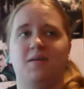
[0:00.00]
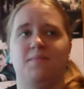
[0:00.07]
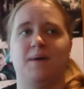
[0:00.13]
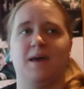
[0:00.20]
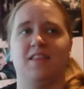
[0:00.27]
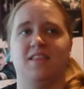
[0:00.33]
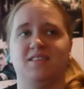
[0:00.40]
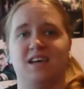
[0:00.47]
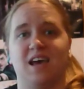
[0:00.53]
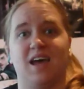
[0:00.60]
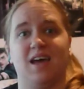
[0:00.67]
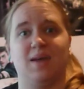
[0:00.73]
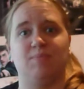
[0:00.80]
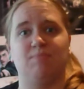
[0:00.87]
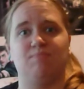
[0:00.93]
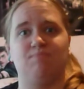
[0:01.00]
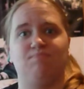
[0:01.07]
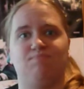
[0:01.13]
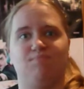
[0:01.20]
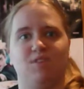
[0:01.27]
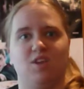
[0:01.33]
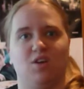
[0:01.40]
by the time
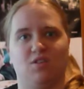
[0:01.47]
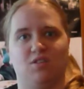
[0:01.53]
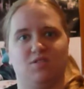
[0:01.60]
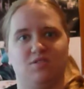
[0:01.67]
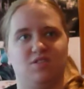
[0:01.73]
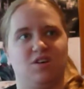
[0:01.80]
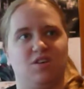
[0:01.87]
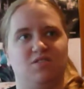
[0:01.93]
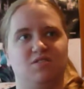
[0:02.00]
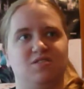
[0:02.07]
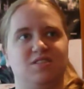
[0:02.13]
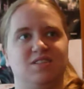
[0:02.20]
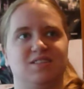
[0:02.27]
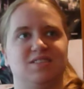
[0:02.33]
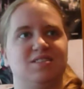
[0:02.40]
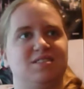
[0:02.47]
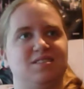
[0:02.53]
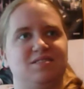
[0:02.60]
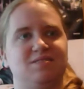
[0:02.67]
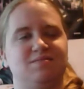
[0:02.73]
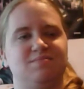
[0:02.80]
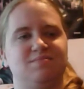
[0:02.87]
you're an adult,
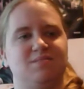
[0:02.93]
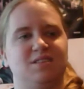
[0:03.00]
it's